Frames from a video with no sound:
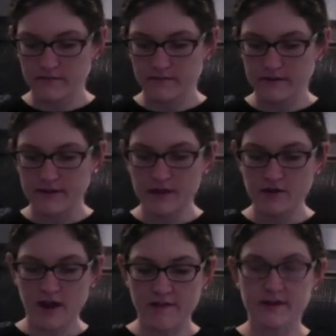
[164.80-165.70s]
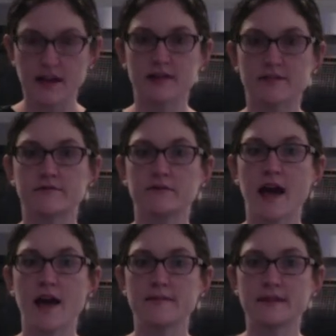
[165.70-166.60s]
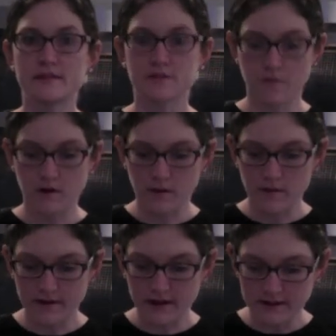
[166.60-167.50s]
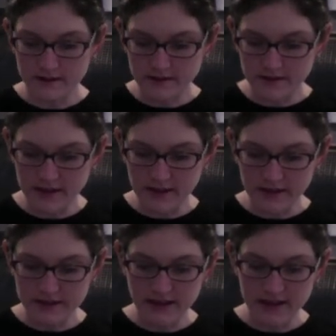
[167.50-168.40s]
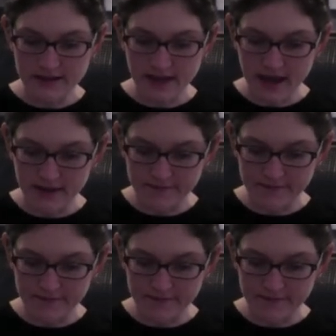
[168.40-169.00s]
And then you have a nice flat piece to work with and thinly slice that.